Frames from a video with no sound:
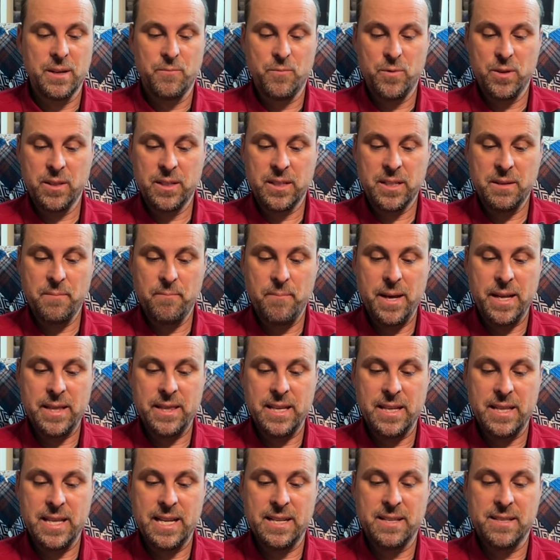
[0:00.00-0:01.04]
I'm willing to bet
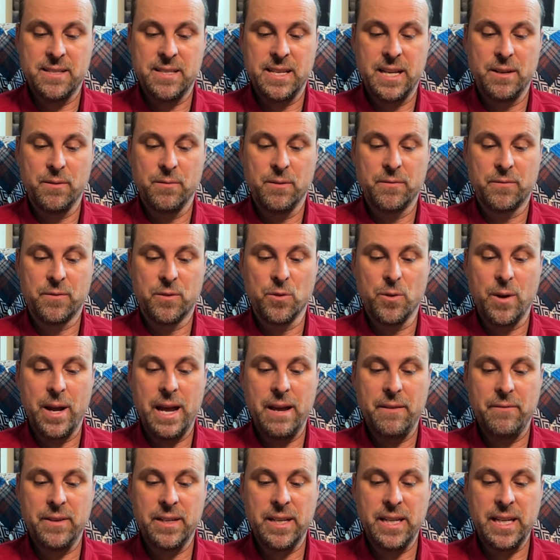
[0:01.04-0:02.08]
that that center of
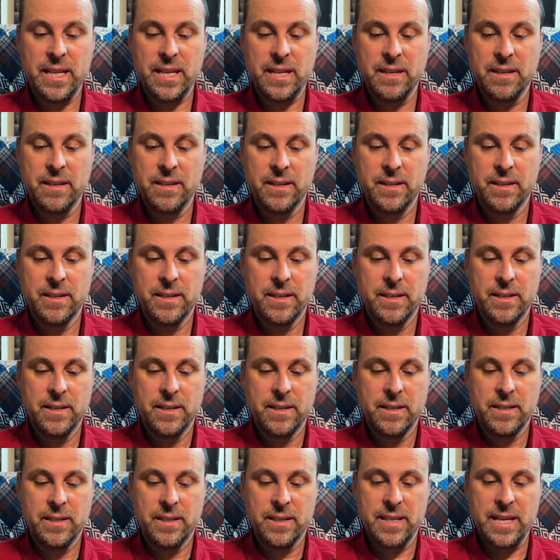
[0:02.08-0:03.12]
gravity,
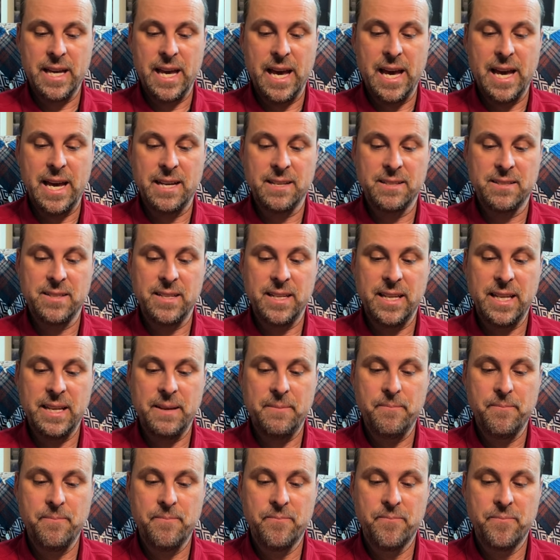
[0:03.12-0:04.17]
yeah, see?